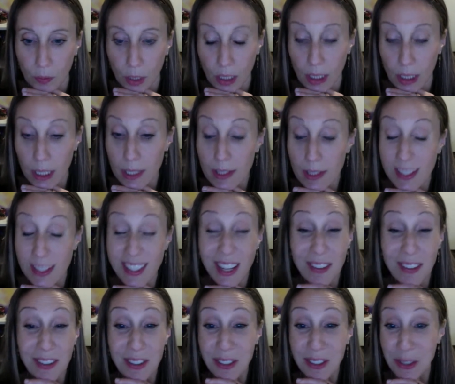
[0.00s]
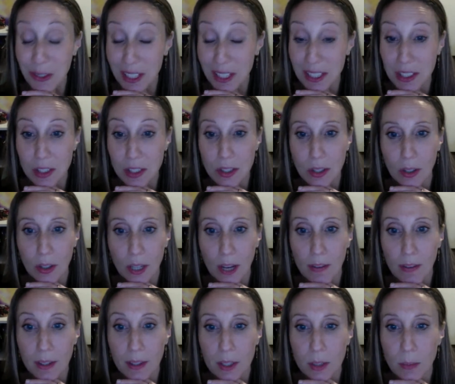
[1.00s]
And it's never too late to start
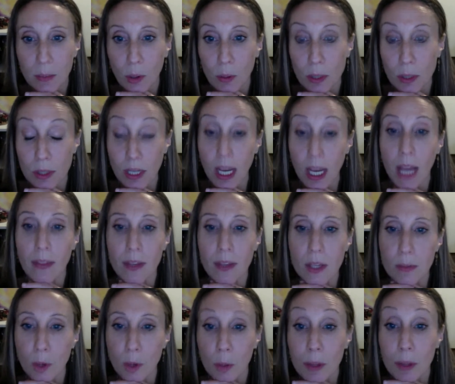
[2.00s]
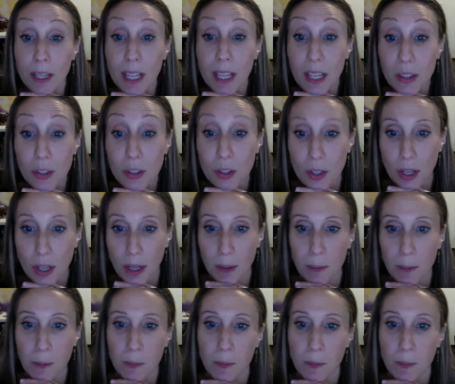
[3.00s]
having these moments. I had this moment yesterday.